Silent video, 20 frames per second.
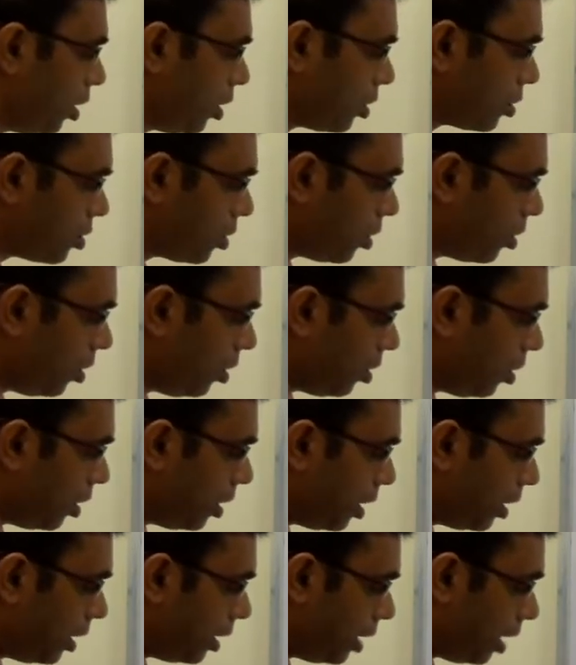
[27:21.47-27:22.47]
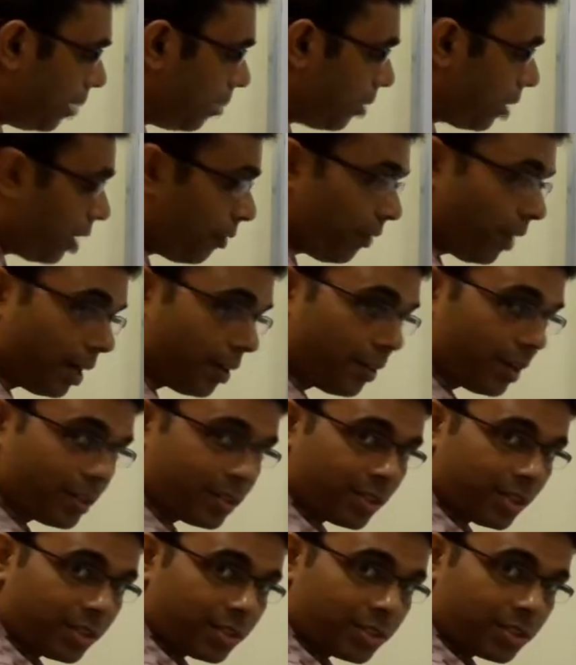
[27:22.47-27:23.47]
so the number of
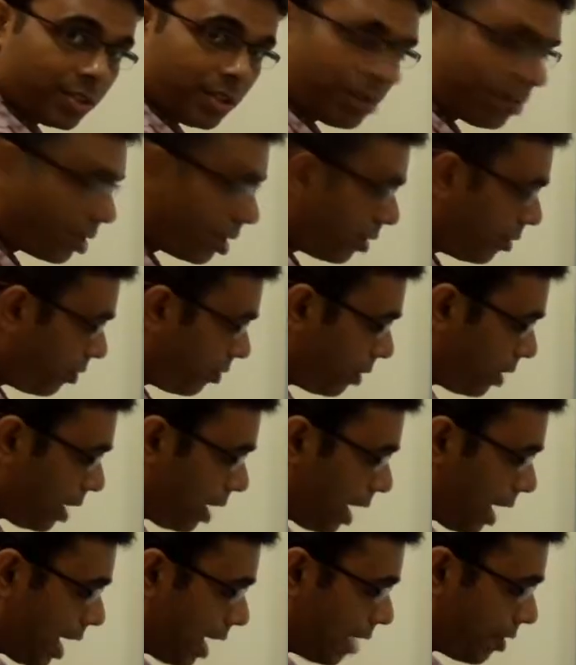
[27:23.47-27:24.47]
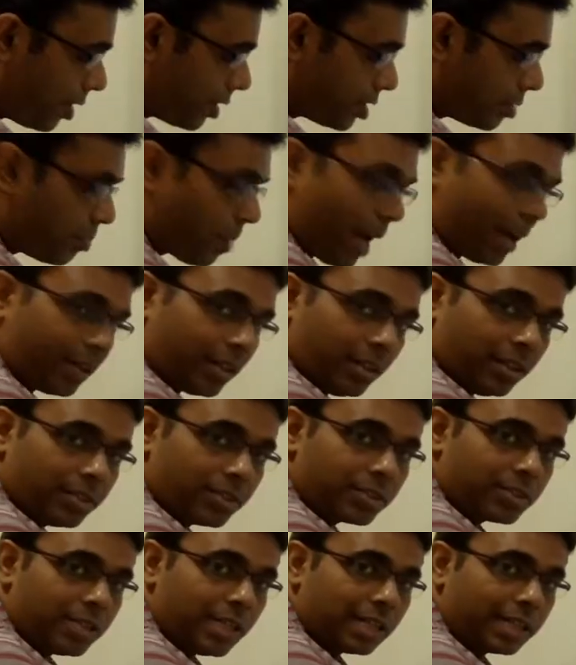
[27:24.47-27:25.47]
addresses, number of address
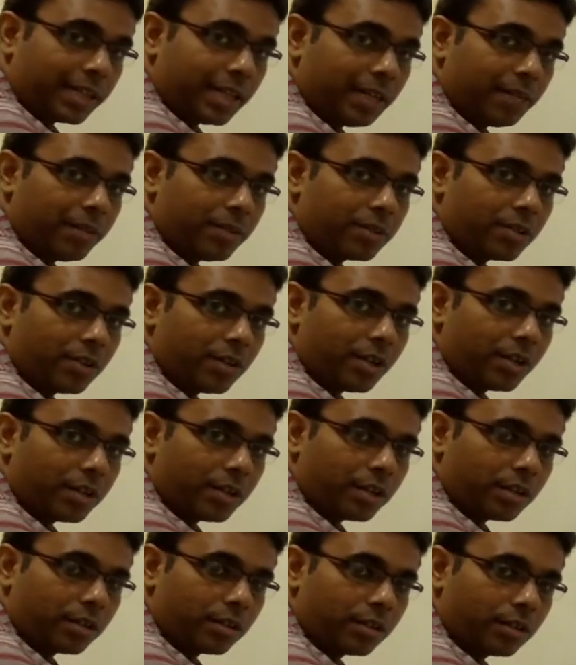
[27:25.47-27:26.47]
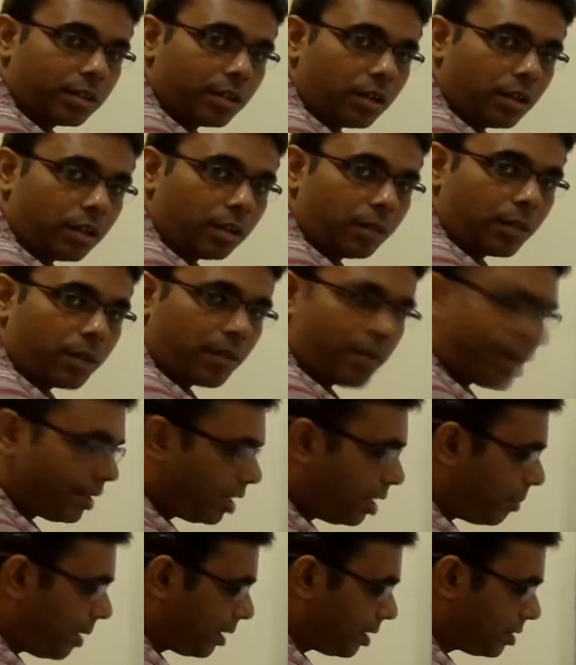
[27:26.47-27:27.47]
patterns that can be generated, or number of
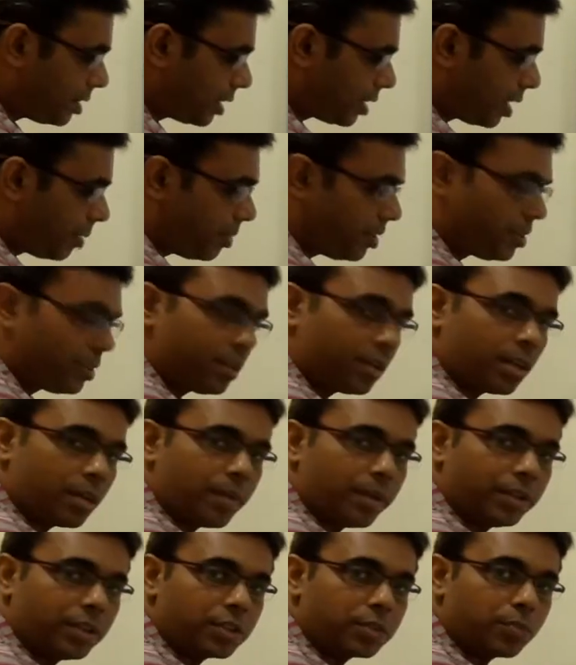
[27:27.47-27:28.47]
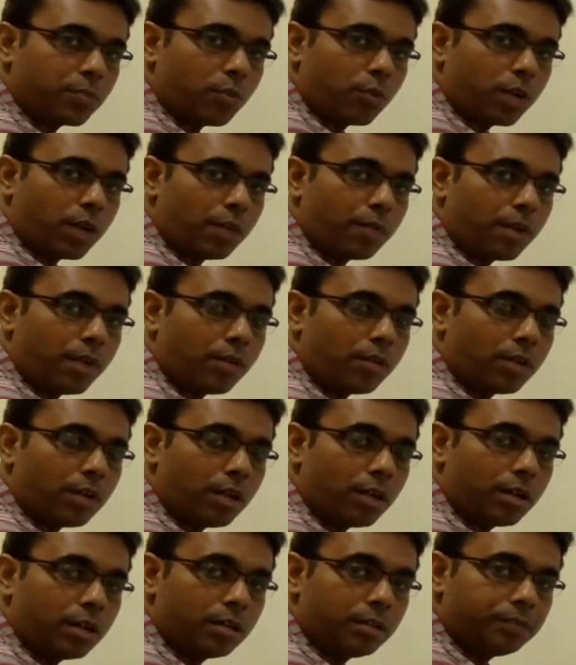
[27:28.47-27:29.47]
binary patterns that can be generated by this program counter
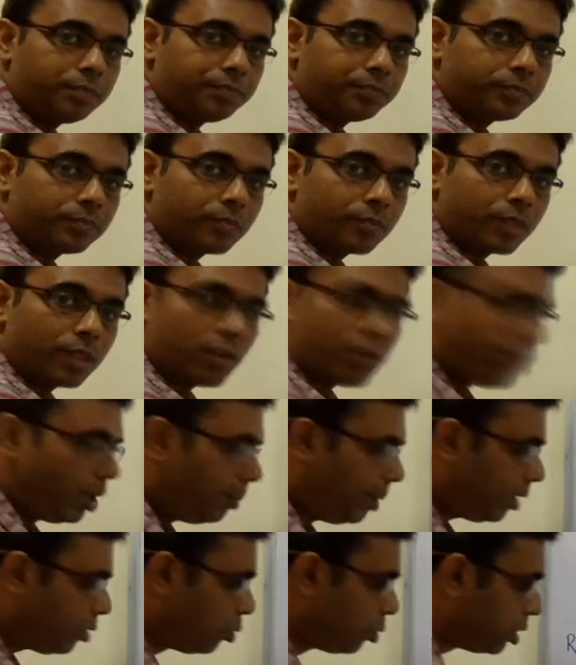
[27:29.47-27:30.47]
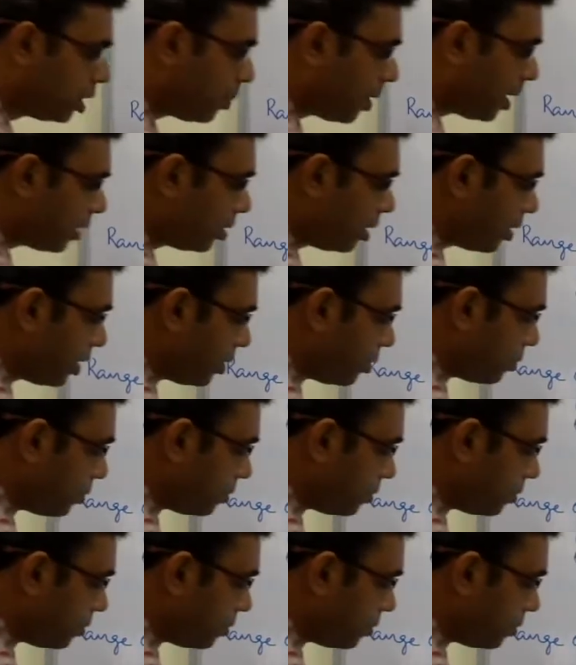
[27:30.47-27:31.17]
will be 2 to the power 32.